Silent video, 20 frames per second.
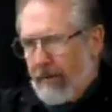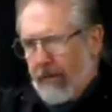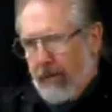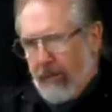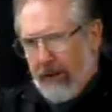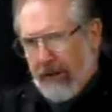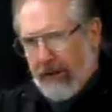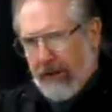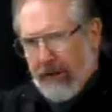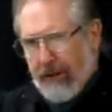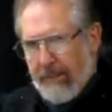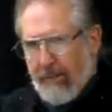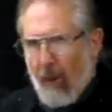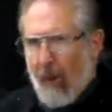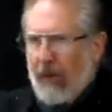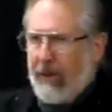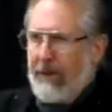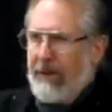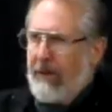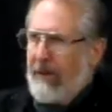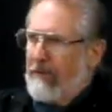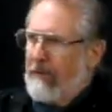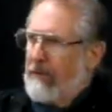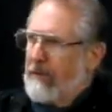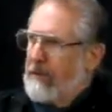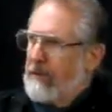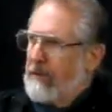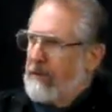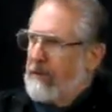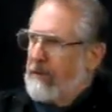which is small
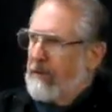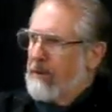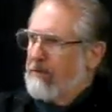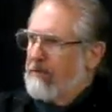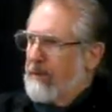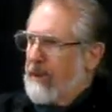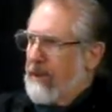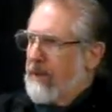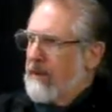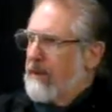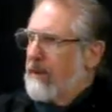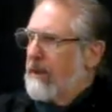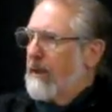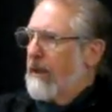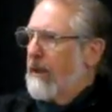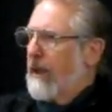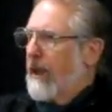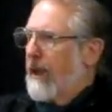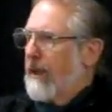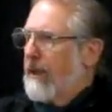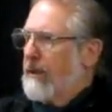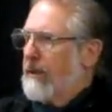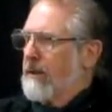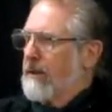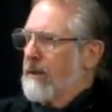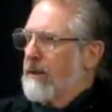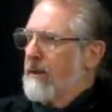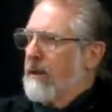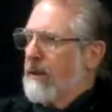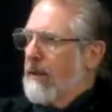enough to meet
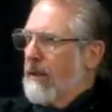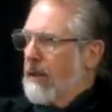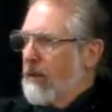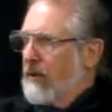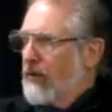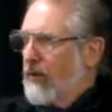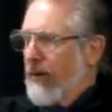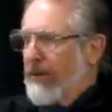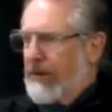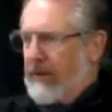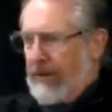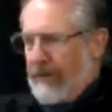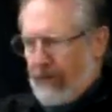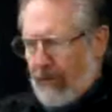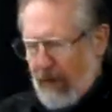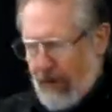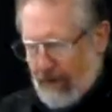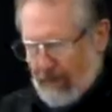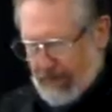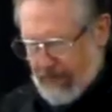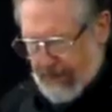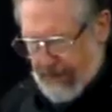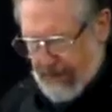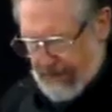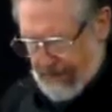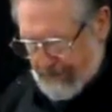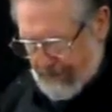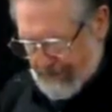and address the problems.